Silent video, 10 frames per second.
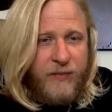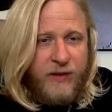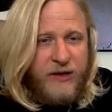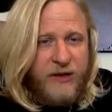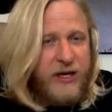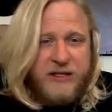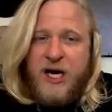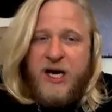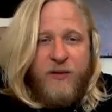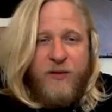in
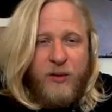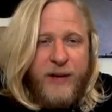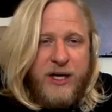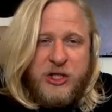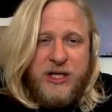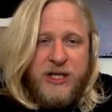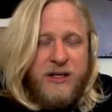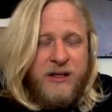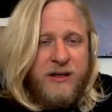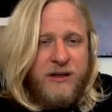tight
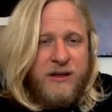formation.